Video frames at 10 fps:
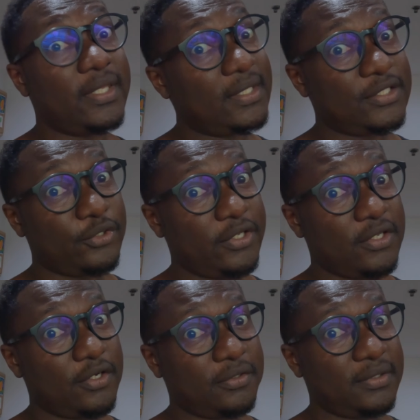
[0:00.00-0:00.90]
within
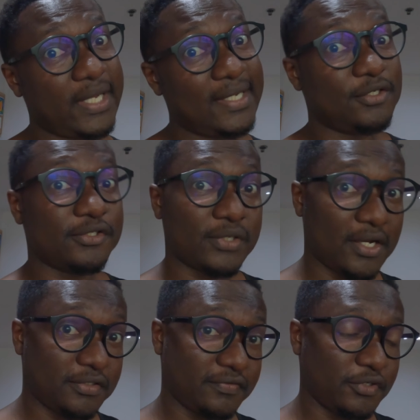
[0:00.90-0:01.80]
Tokyo and also
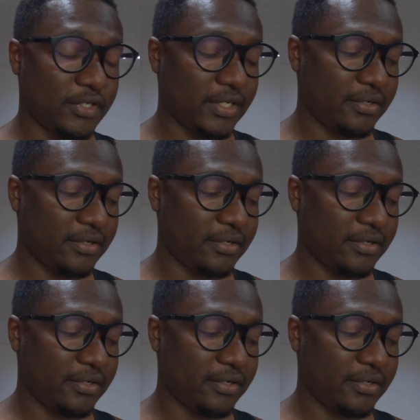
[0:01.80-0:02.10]
out of Tokyo.